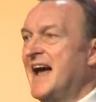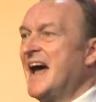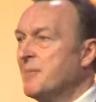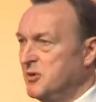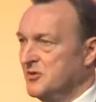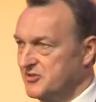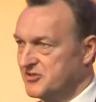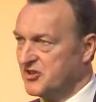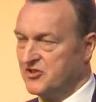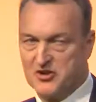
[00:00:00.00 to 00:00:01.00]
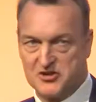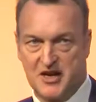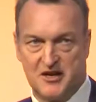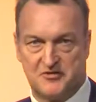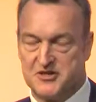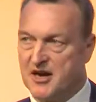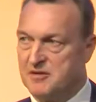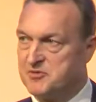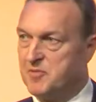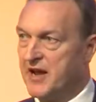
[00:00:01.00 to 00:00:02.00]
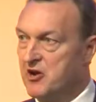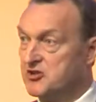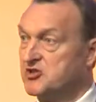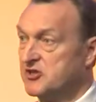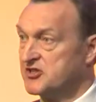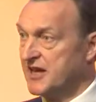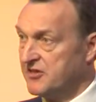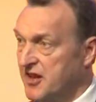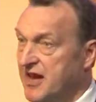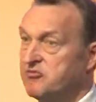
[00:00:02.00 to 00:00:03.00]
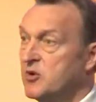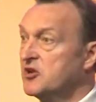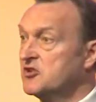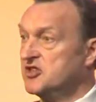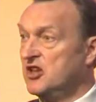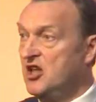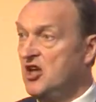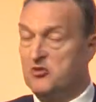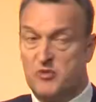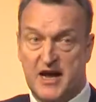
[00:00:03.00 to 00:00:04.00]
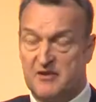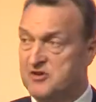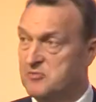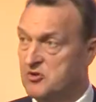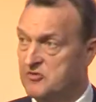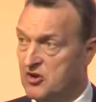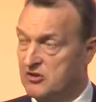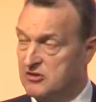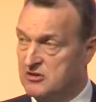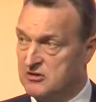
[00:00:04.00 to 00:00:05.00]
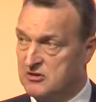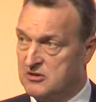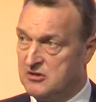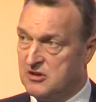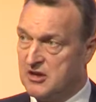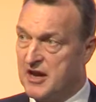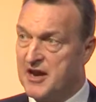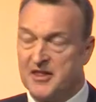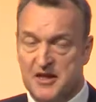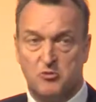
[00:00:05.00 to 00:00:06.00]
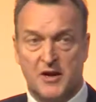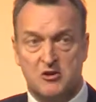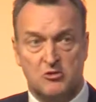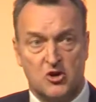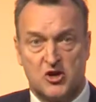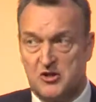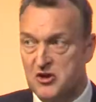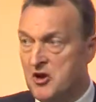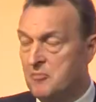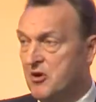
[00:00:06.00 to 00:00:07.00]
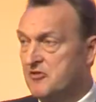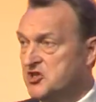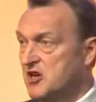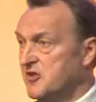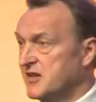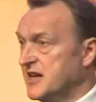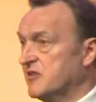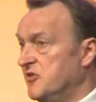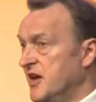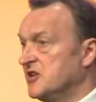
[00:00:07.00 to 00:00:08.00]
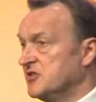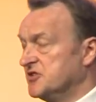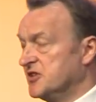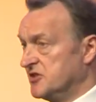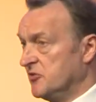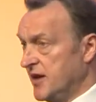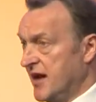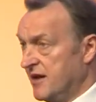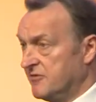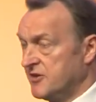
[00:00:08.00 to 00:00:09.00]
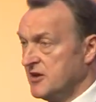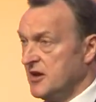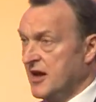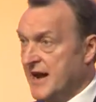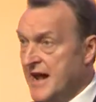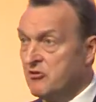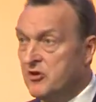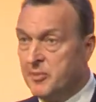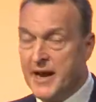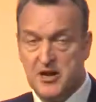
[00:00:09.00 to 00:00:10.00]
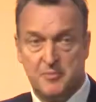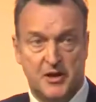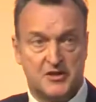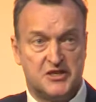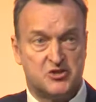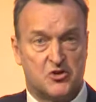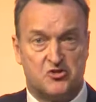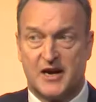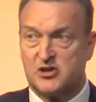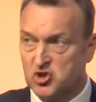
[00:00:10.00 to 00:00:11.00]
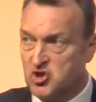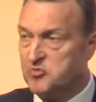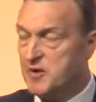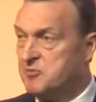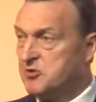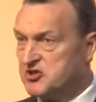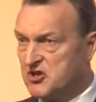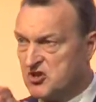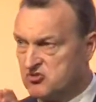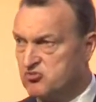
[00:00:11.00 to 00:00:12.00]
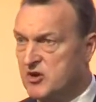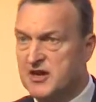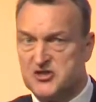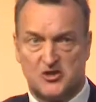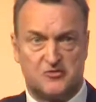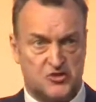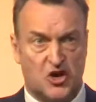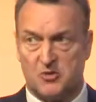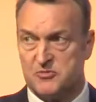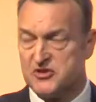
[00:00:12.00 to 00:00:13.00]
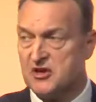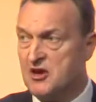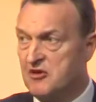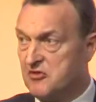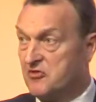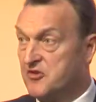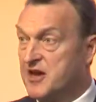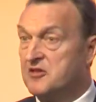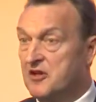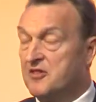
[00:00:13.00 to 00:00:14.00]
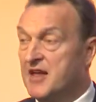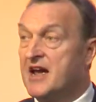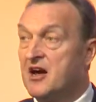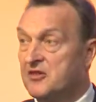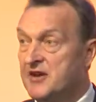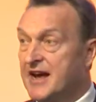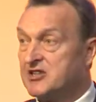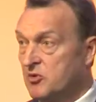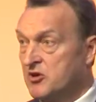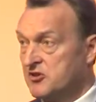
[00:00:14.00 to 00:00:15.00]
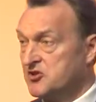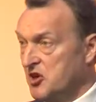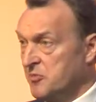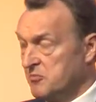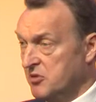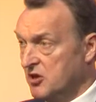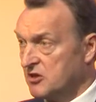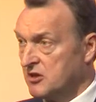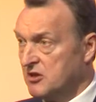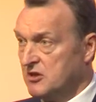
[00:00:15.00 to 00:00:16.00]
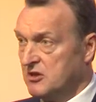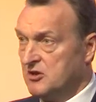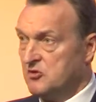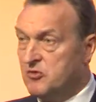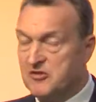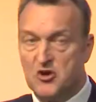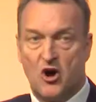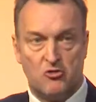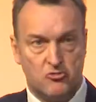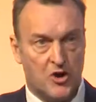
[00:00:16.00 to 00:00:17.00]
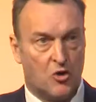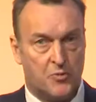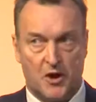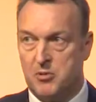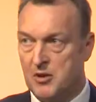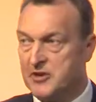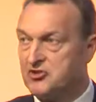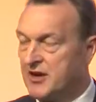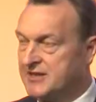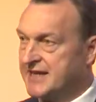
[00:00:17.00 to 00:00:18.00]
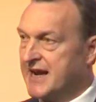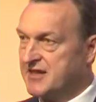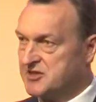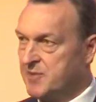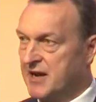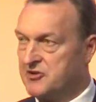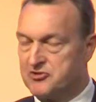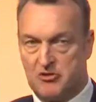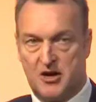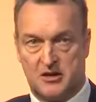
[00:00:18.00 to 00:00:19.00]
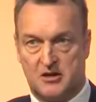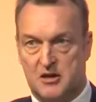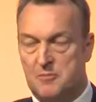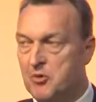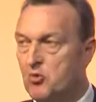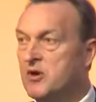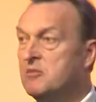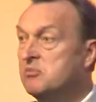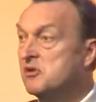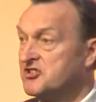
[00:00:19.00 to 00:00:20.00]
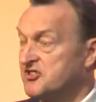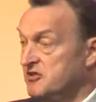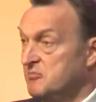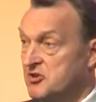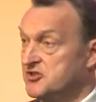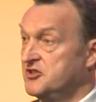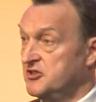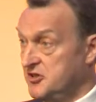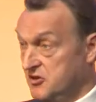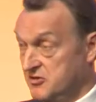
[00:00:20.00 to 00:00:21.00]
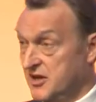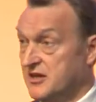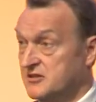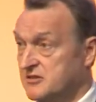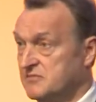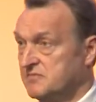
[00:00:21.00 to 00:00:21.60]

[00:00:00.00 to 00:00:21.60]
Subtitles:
happens at those kind of times, but I also understand that if we're going to learn, we have to move on. And I think when you look at the number of chief exec vacancies that we have and our inability to attract good people to those really tough jobs for fear that they are the next one on the chopping block, we've got a real problem in trying to get this balance right. But we must do that.